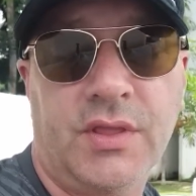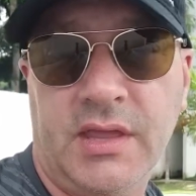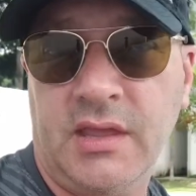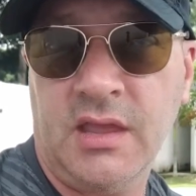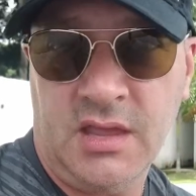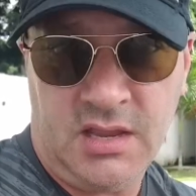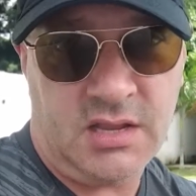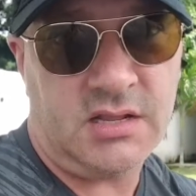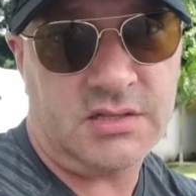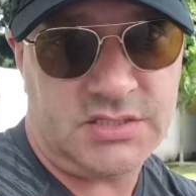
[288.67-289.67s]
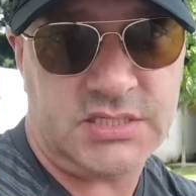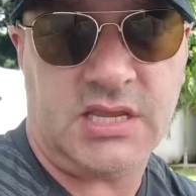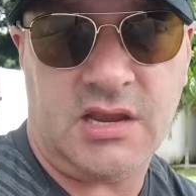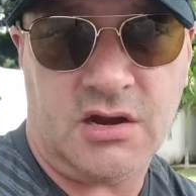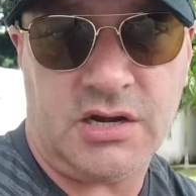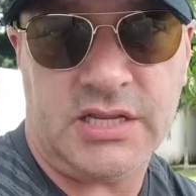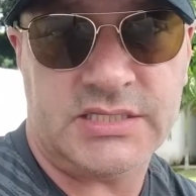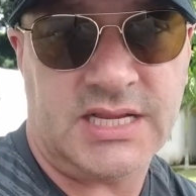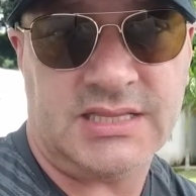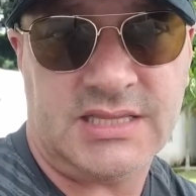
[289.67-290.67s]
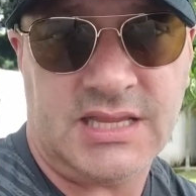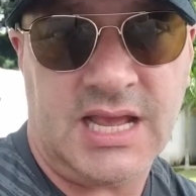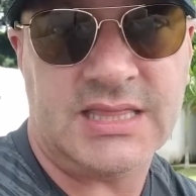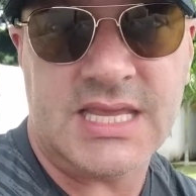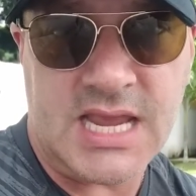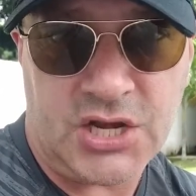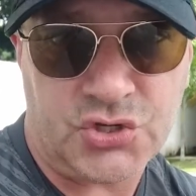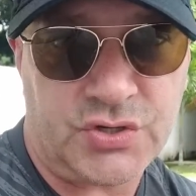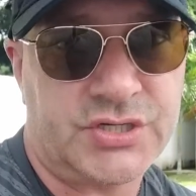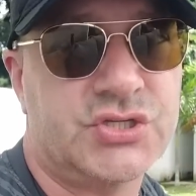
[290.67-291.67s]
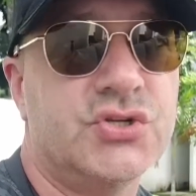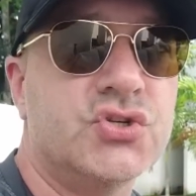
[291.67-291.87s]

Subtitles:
The security is at the entrance.